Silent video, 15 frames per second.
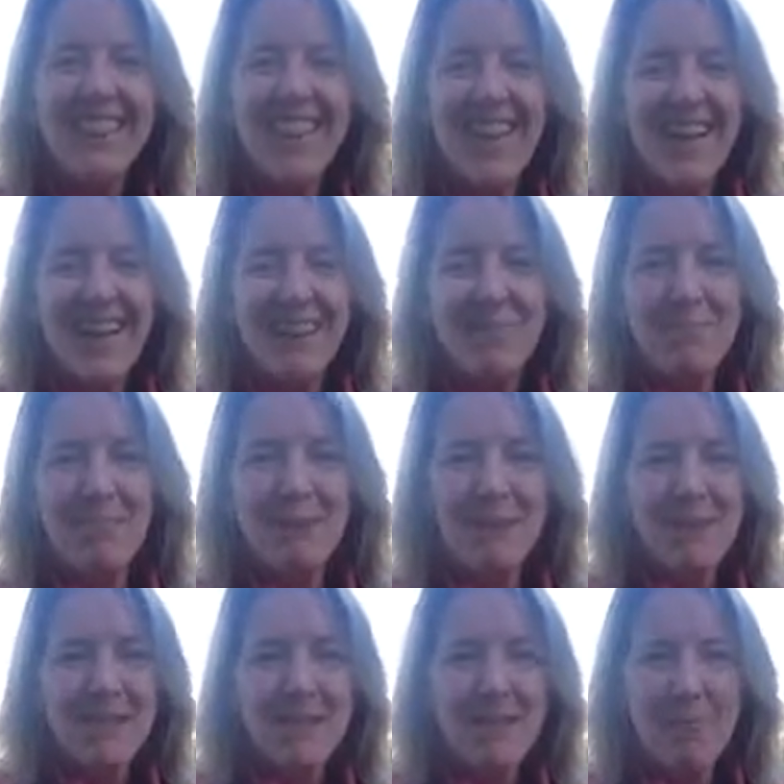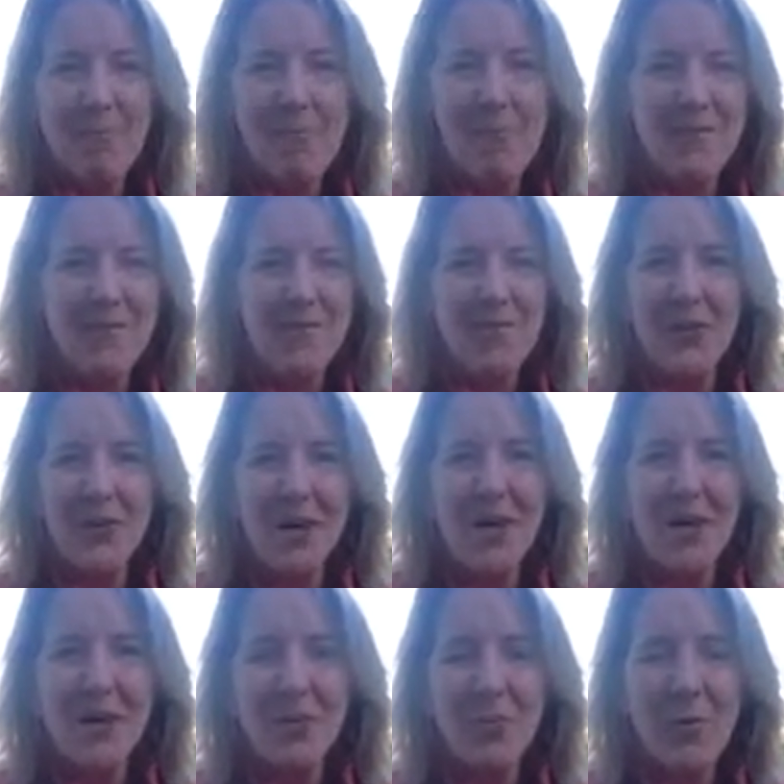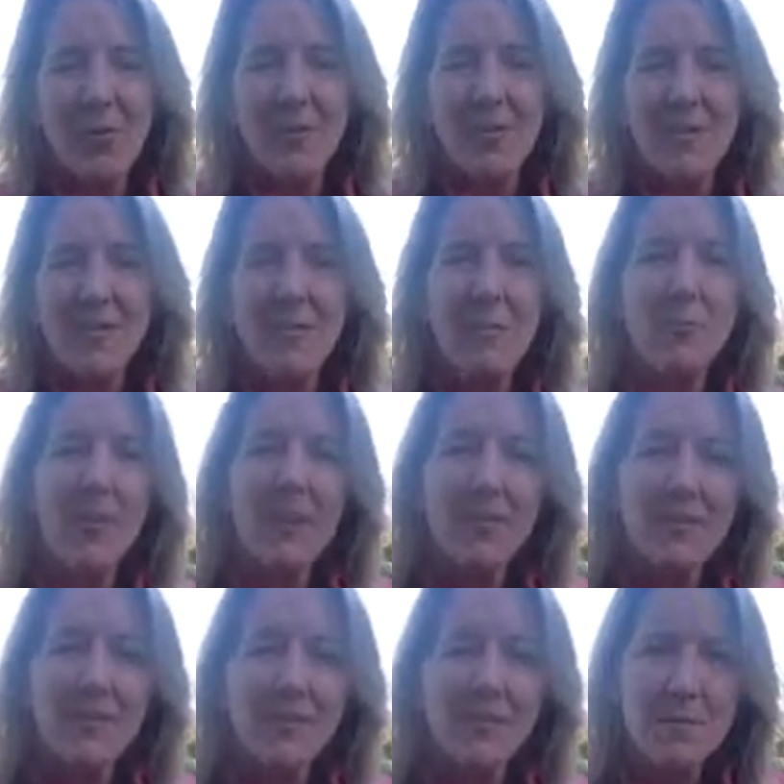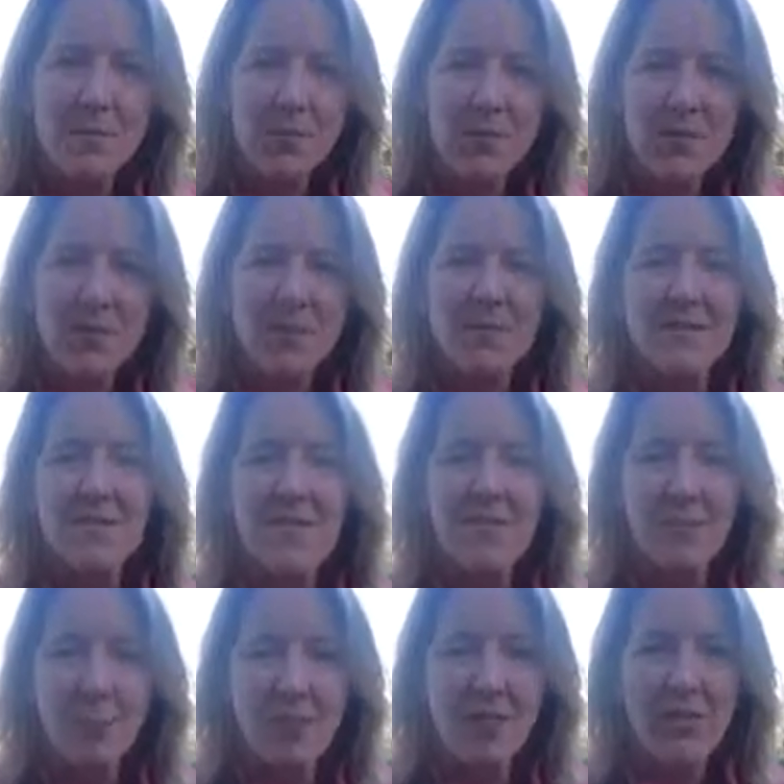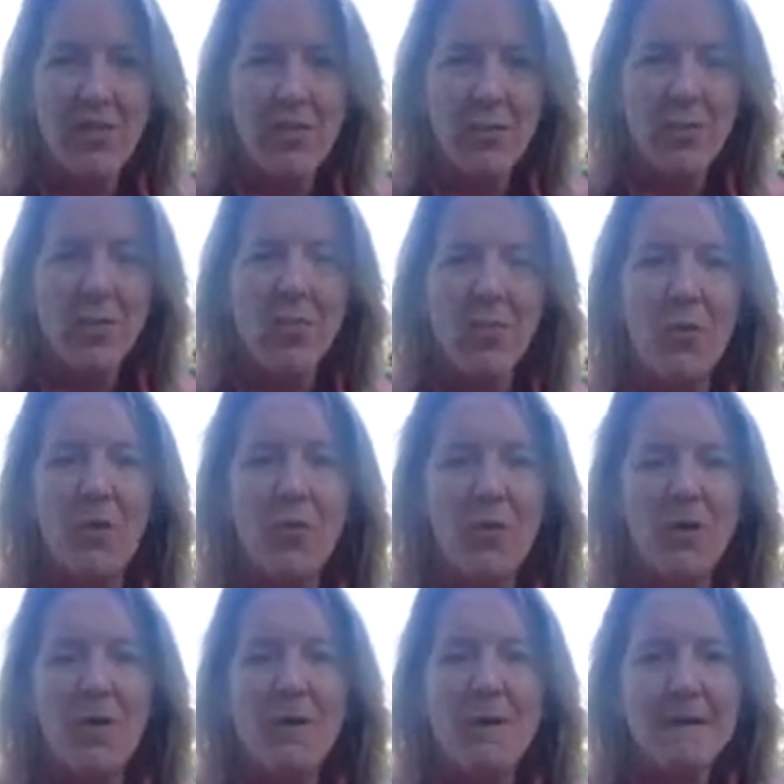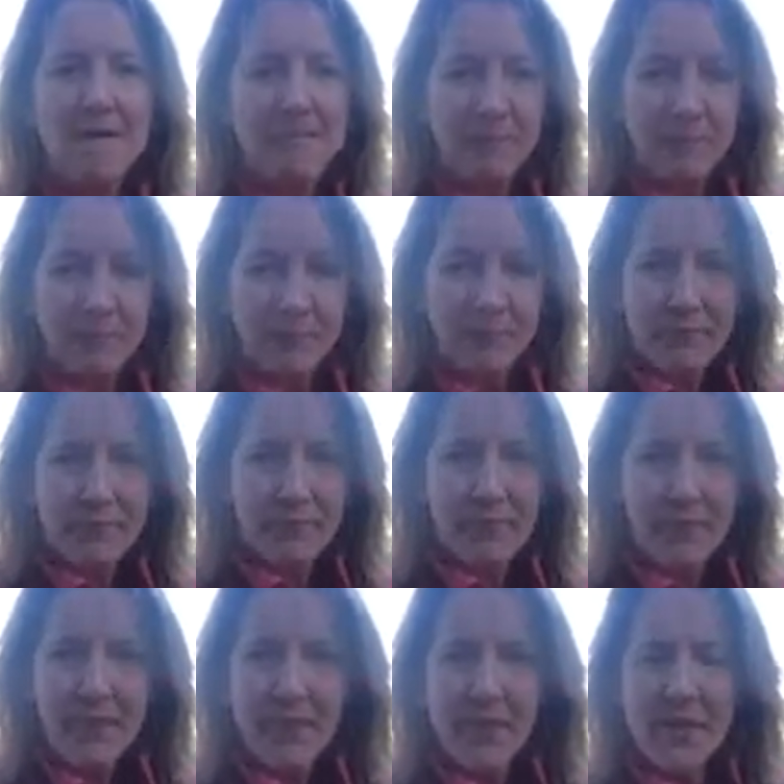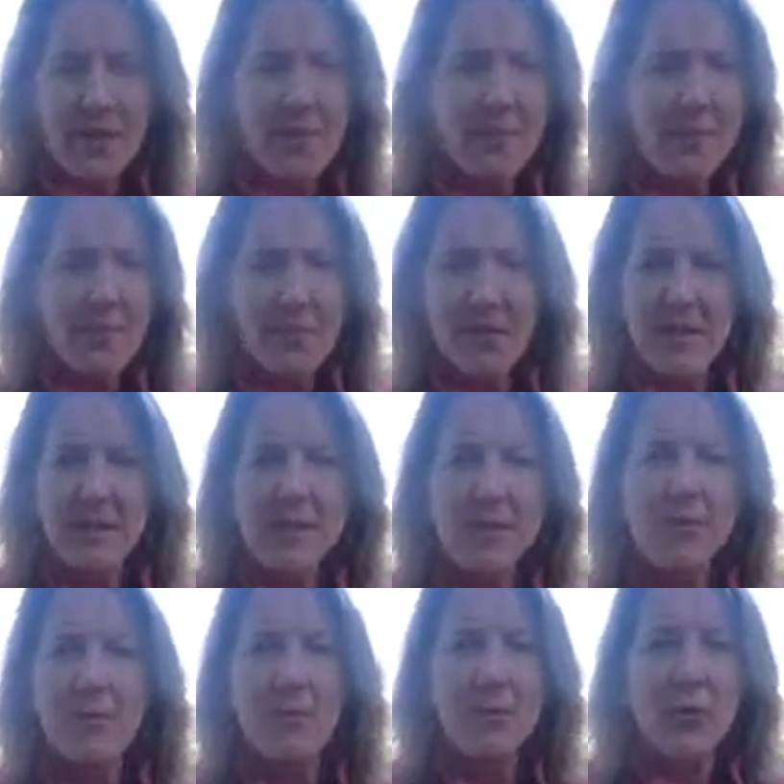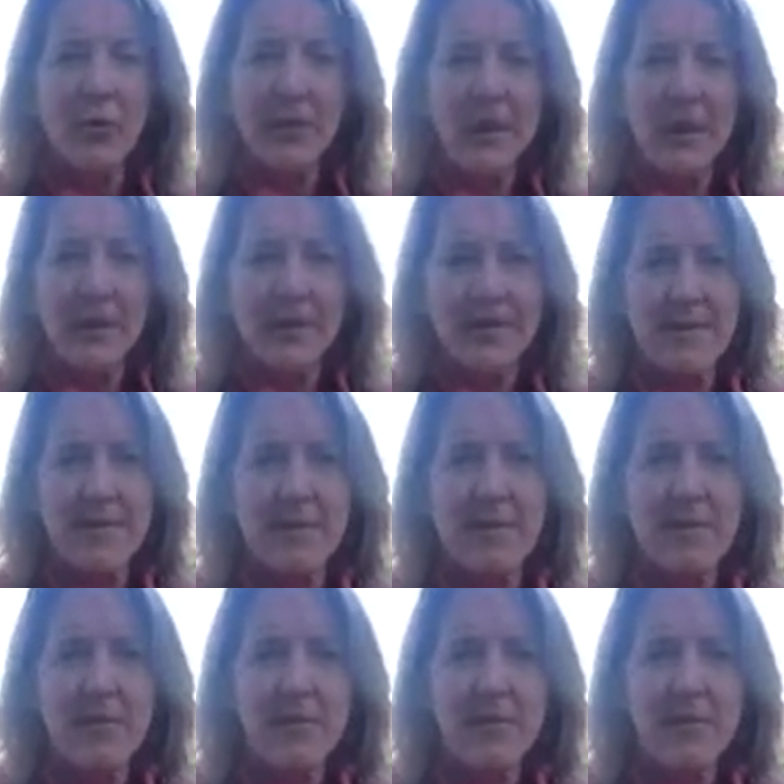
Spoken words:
That may be something else going on, whether it's someone else's emotion stuck with you or there's something deeper going on inside of